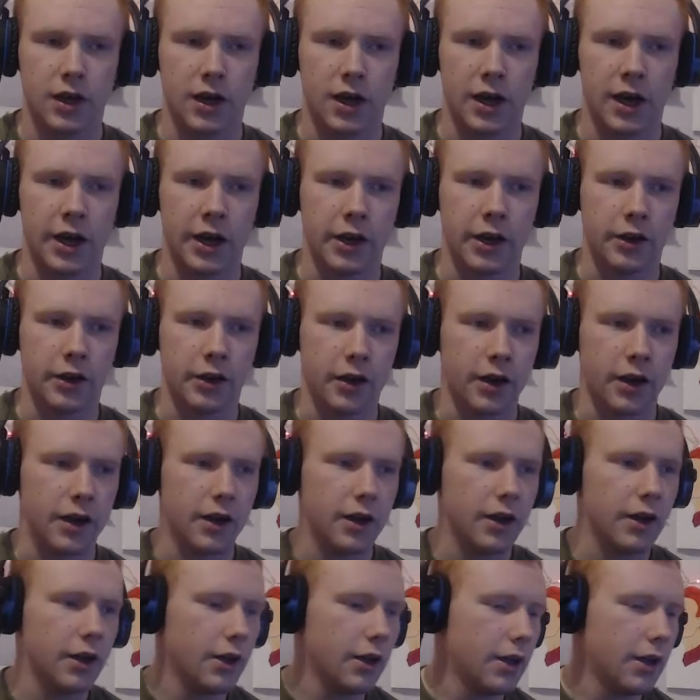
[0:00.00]
I
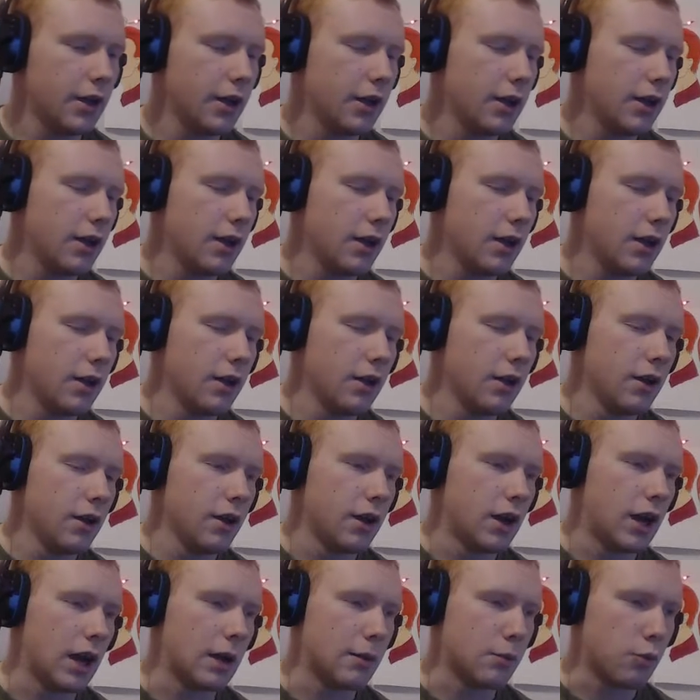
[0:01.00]

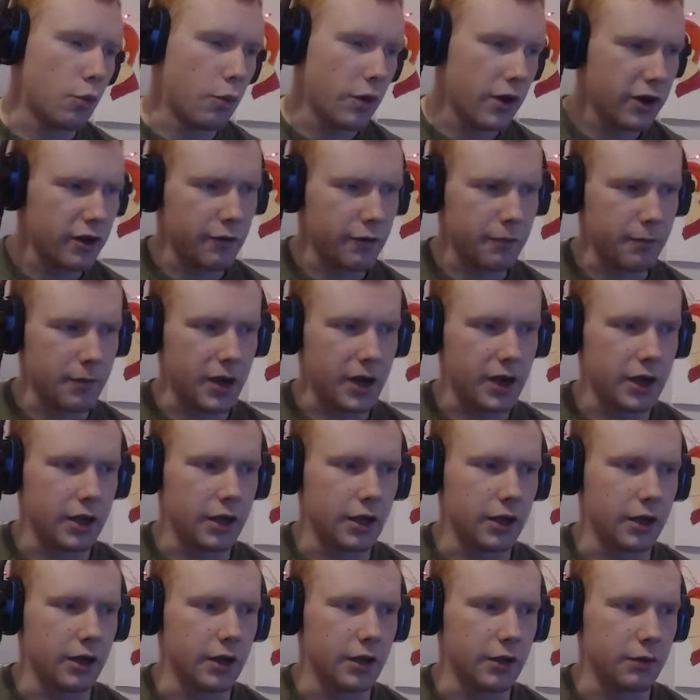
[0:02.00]
I am aware of my
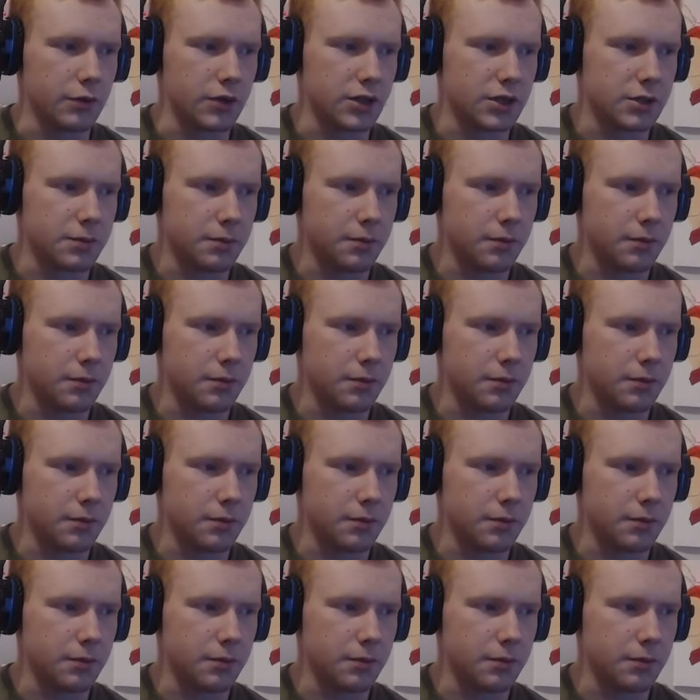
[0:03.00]
a